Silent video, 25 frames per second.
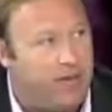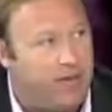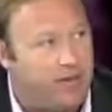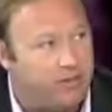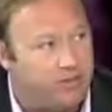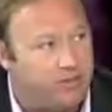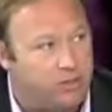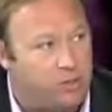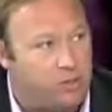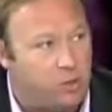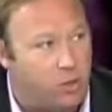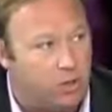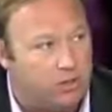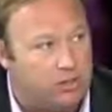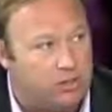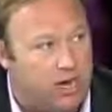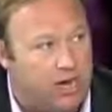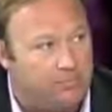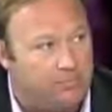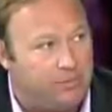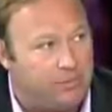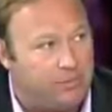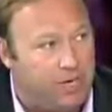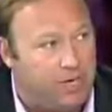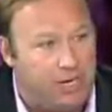that, as the New York
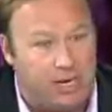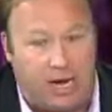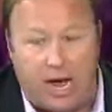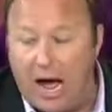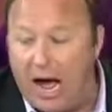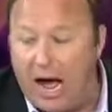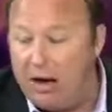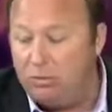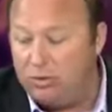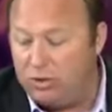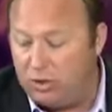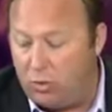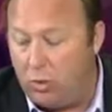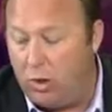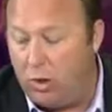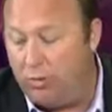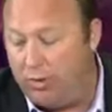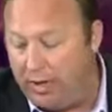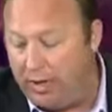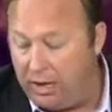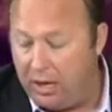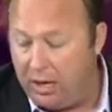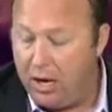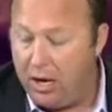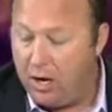Times said. I was
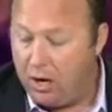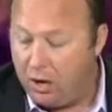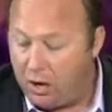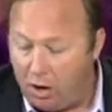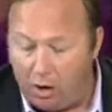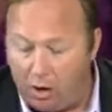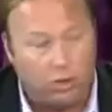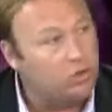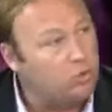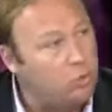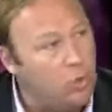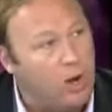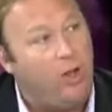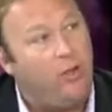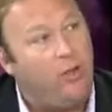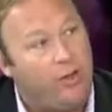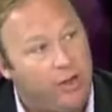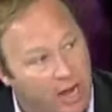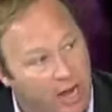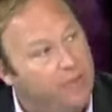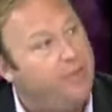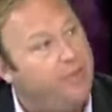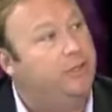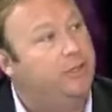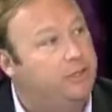quoting Kurzweil
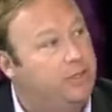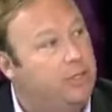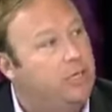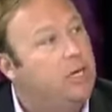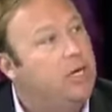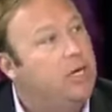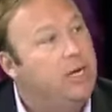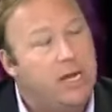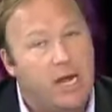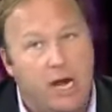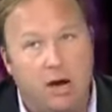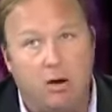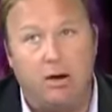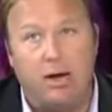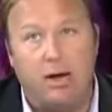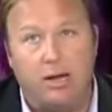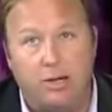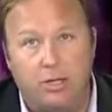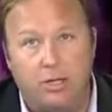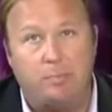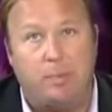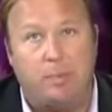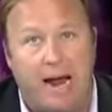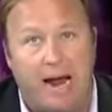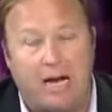and others. Here he
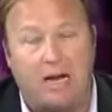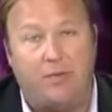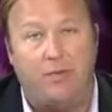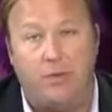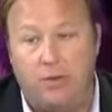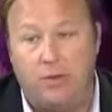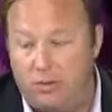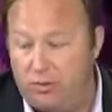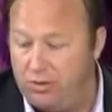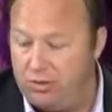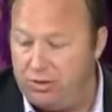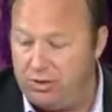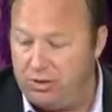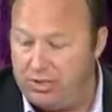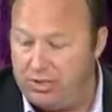is back in the news